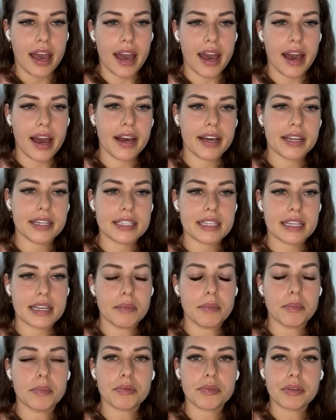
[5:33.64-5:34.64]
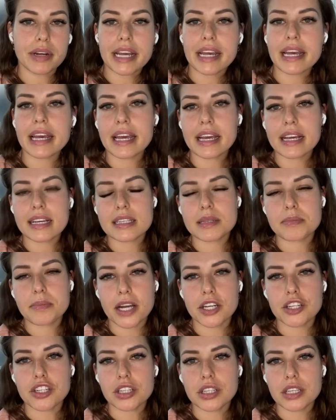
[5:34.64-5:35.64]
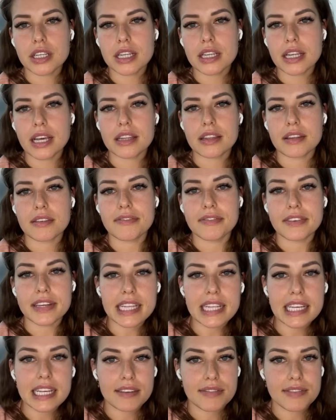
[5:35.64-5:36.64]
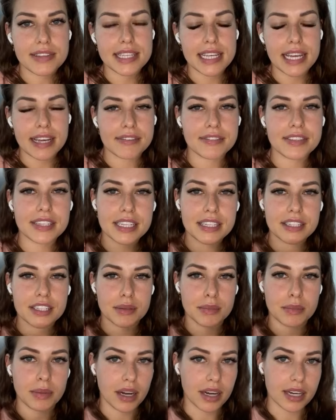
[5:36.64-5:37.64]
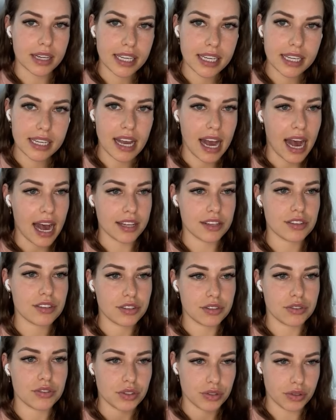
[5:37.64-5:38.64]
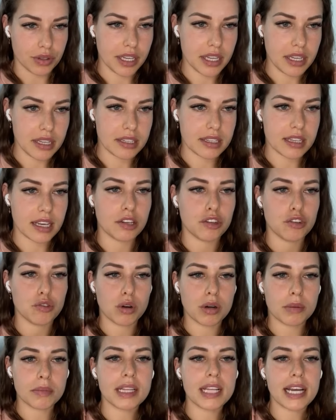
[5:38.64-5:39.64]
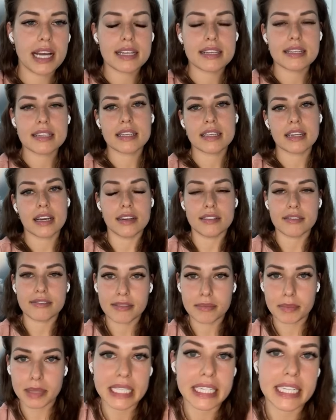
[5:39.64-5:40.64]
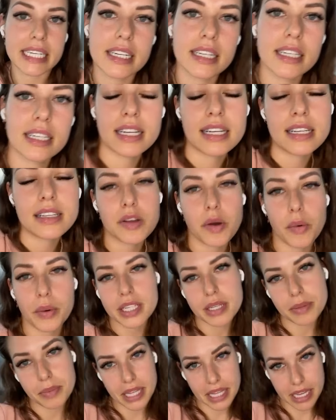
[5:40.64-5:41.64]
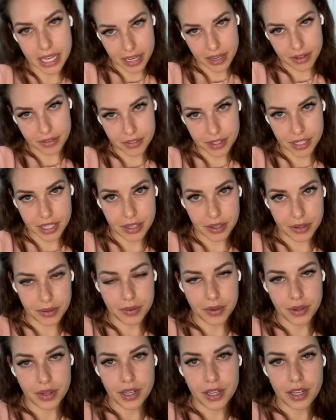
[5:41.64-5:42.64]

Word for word: And bringing, especially, like the feeling of safety in your body as you do this and normalizing the unfamiliar is going to be the key for you.